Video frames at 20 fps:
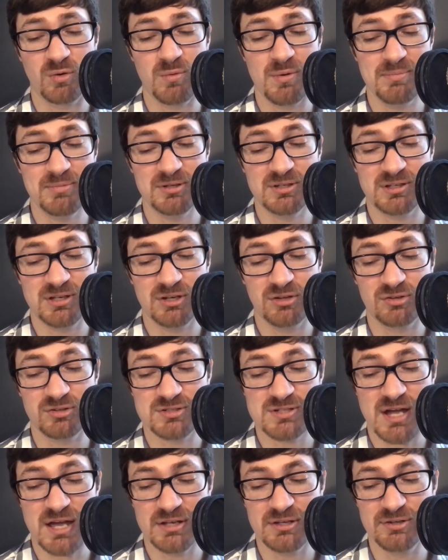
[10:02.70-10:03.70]
a woman to kill her
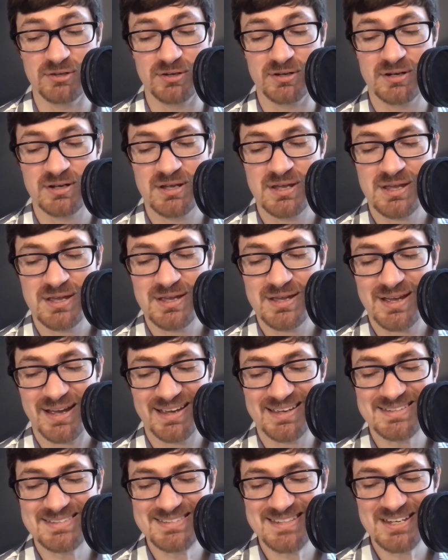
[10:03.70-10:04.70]
toddler, I
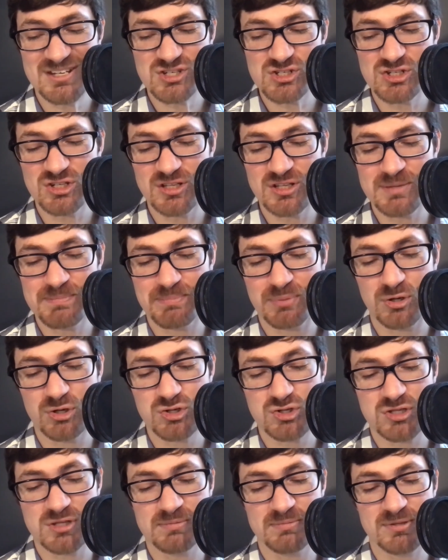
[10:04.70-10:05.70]
intentionally
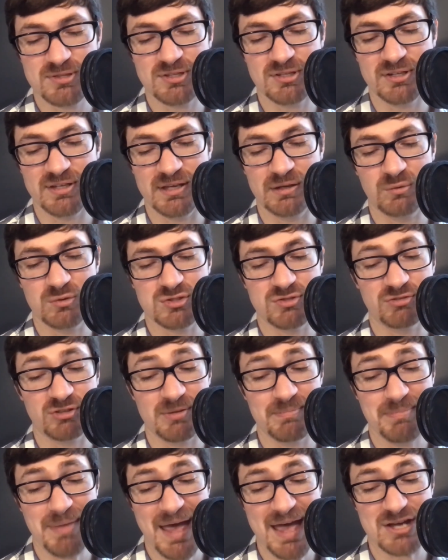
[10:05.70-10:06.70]
push them with the language of
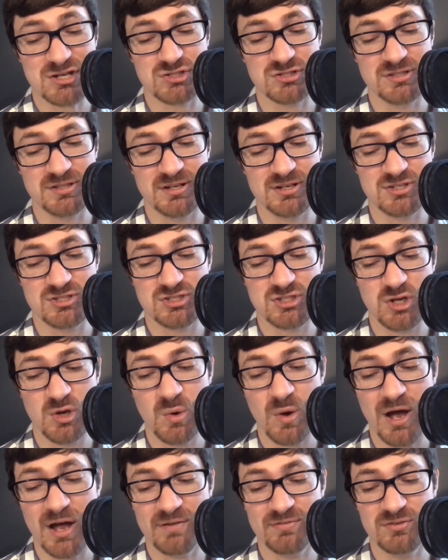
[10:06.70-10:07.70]
compassion that is so
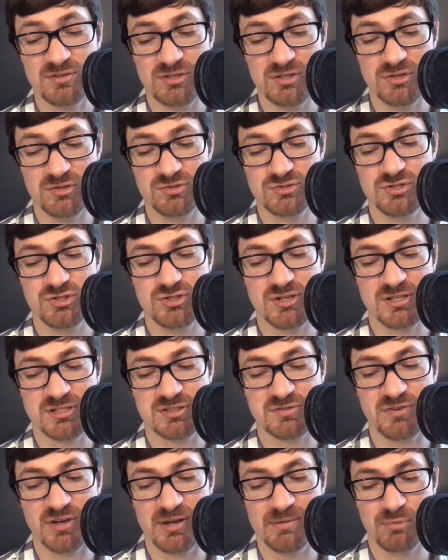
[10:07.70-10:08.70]
often used to
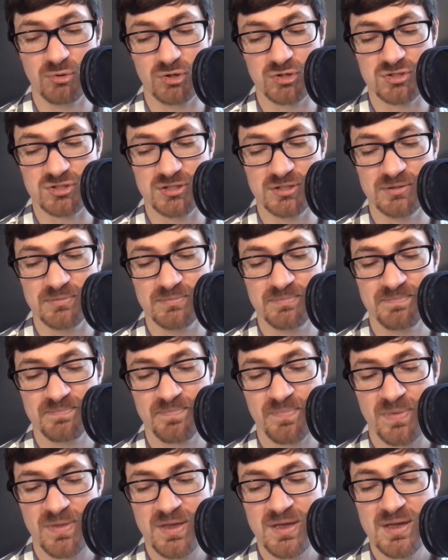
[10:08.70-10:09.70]
justify abortion.
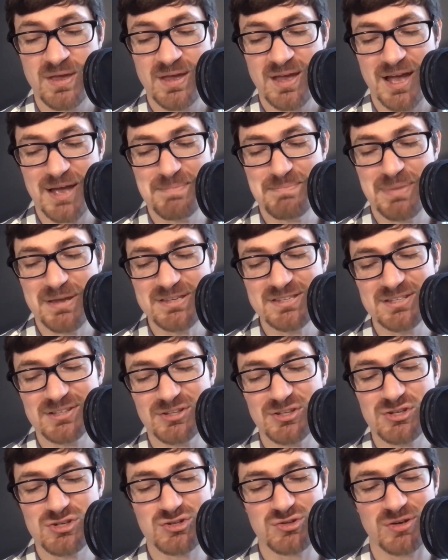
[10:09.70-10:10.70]
I'm
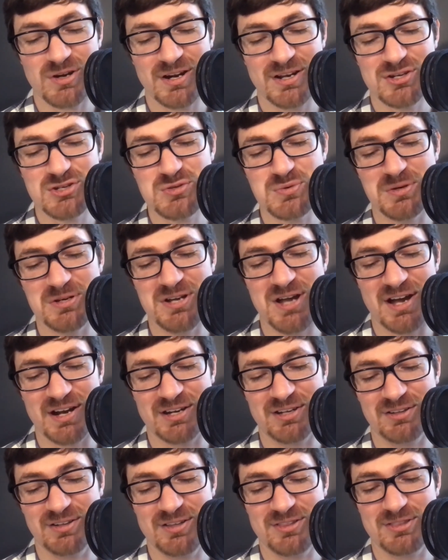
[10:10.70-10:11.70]
basically trying to
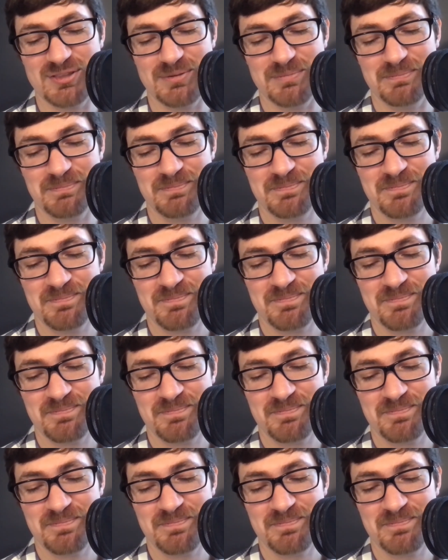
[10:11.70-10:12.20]
inoculate them.